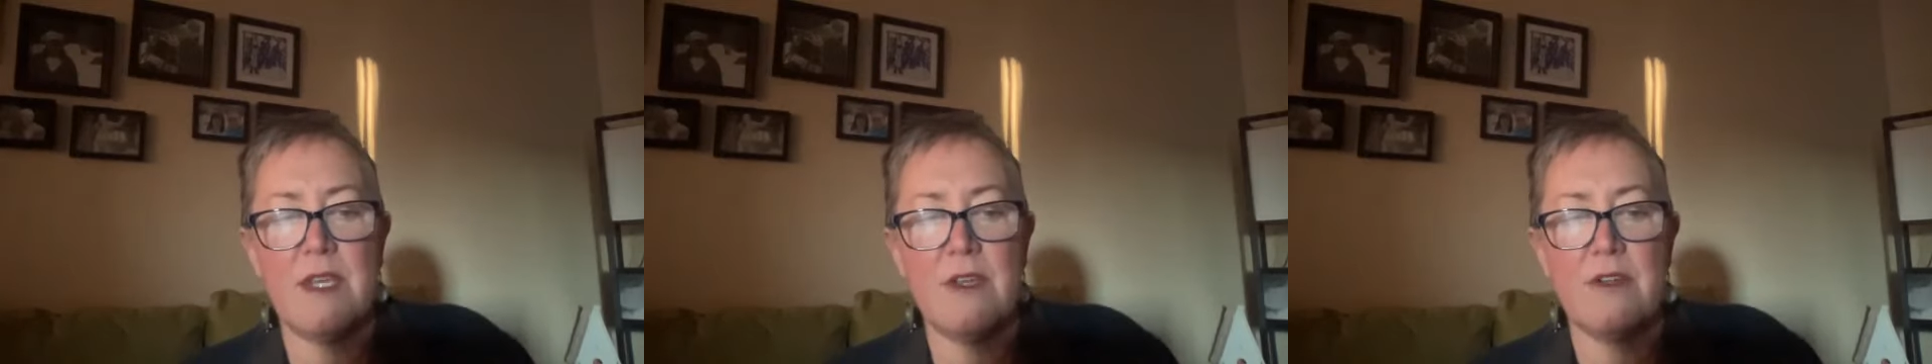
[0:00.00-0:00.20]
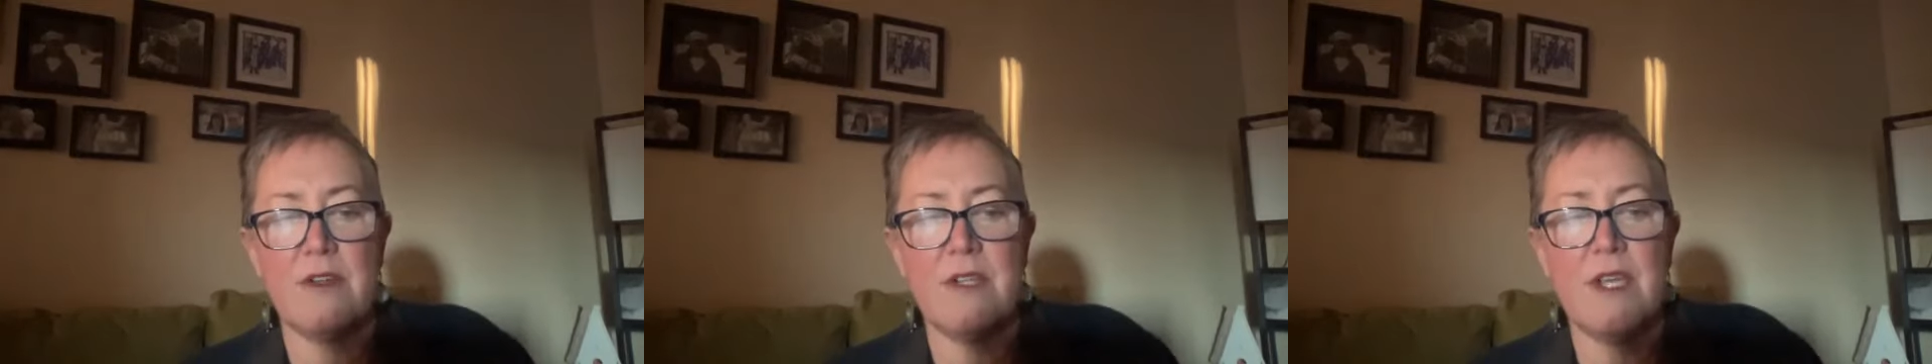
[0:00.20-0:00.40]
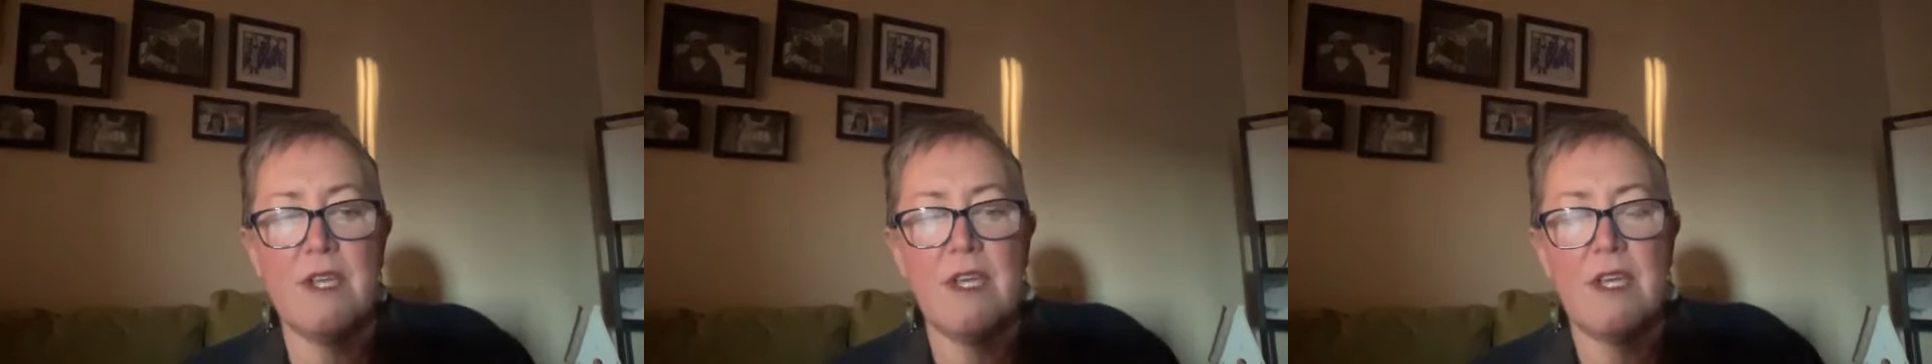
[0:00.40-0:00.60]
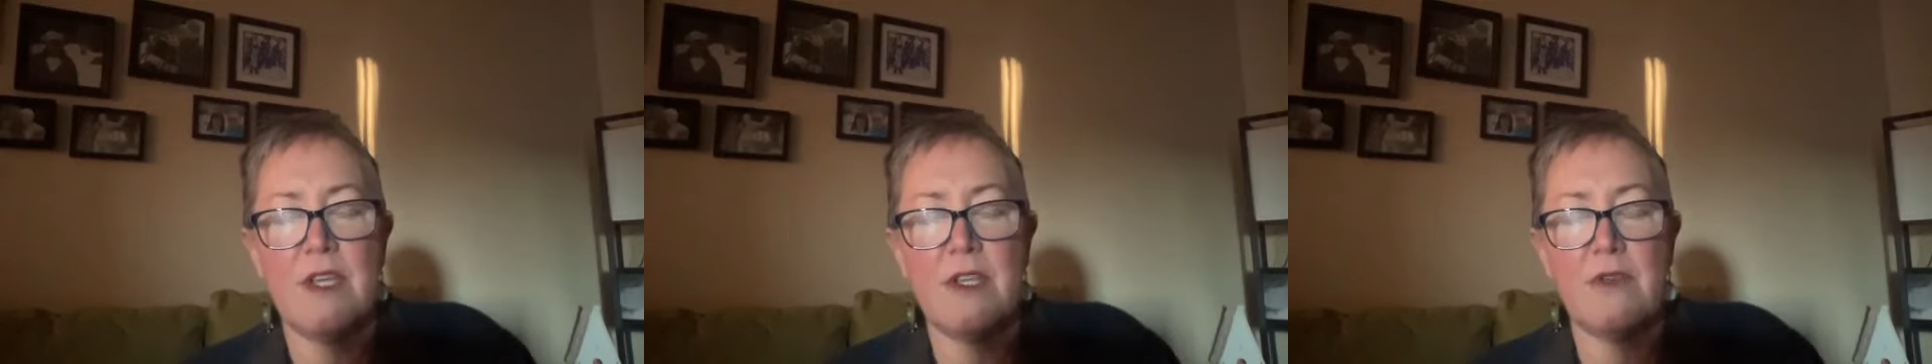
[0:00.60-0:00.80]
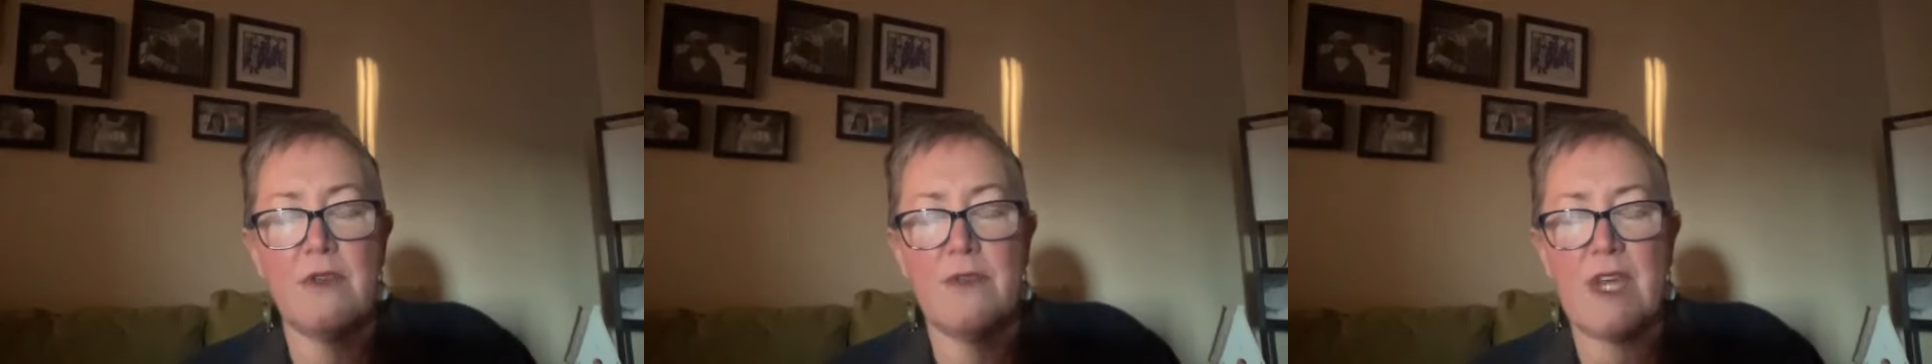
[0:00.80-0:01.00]

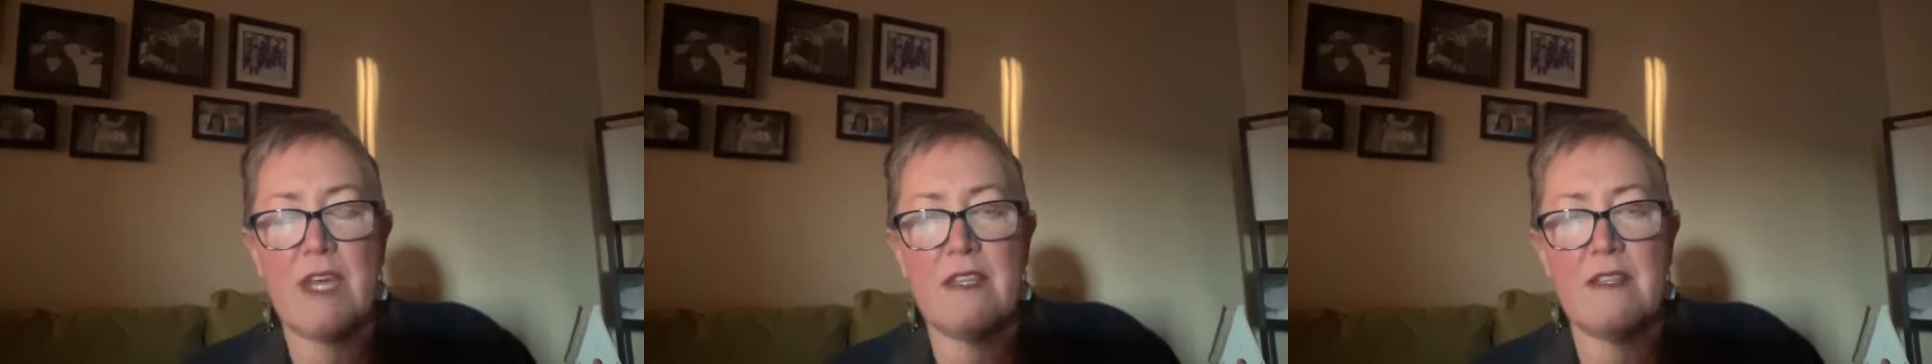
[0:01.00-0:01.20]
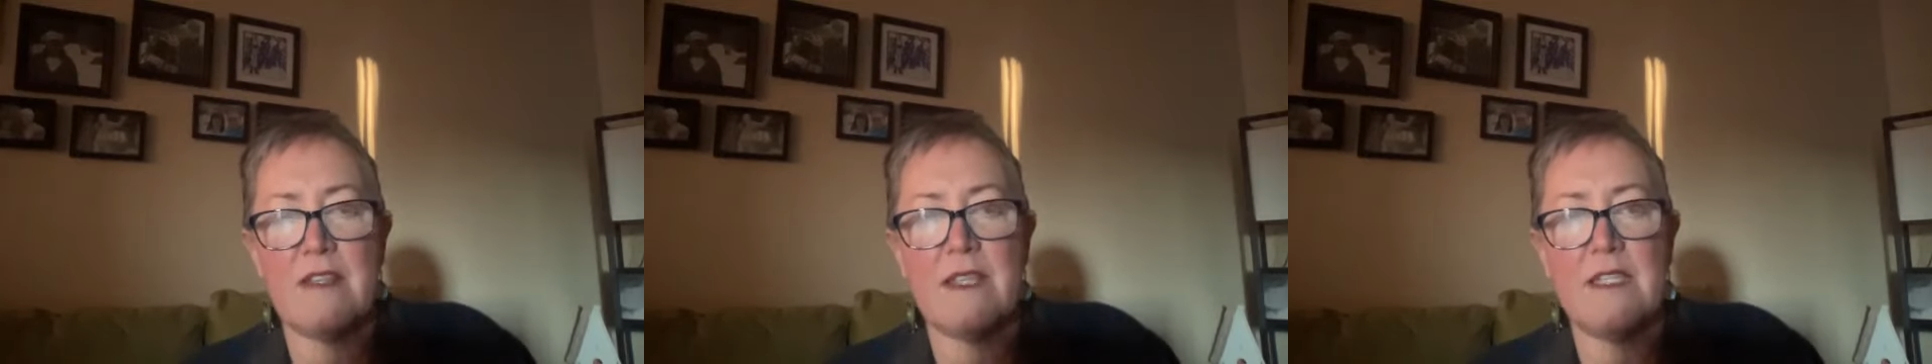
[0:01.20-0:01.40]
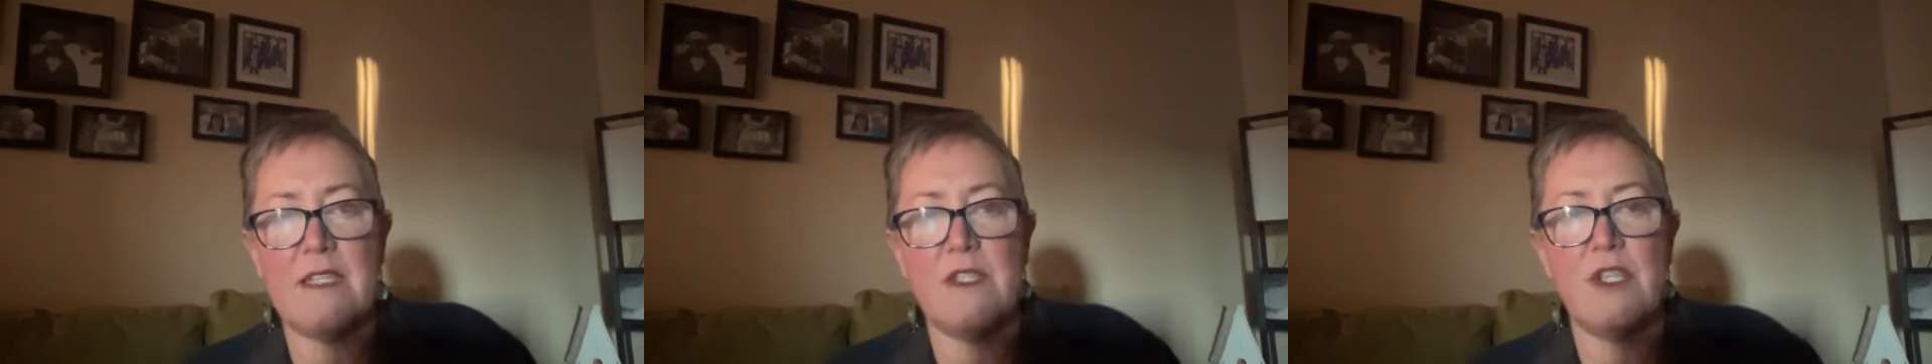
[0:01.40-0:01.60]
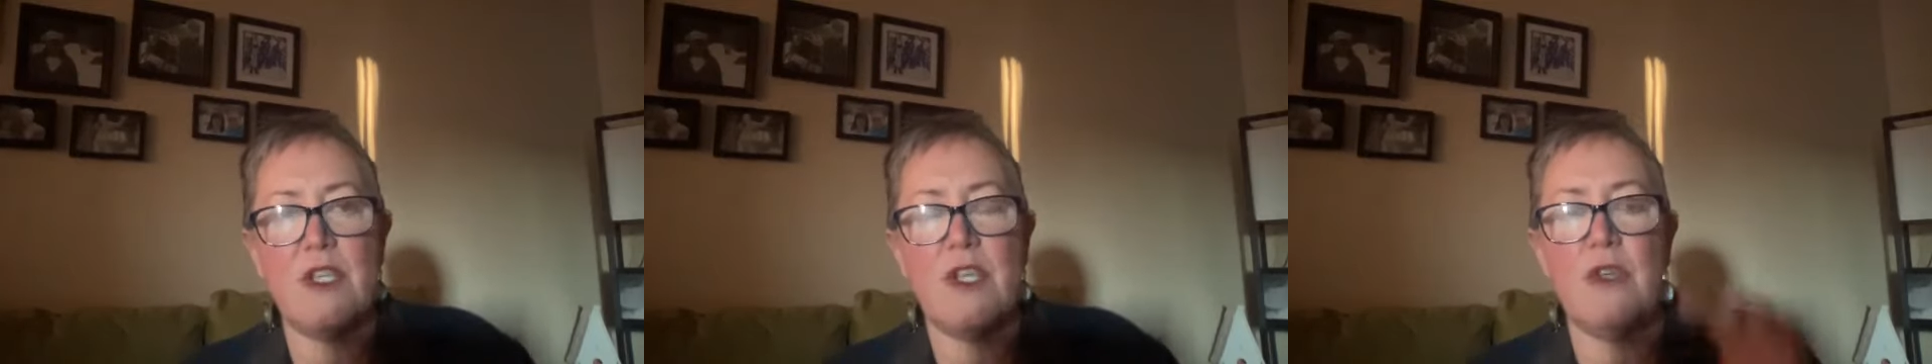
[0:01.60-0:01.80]
you've got these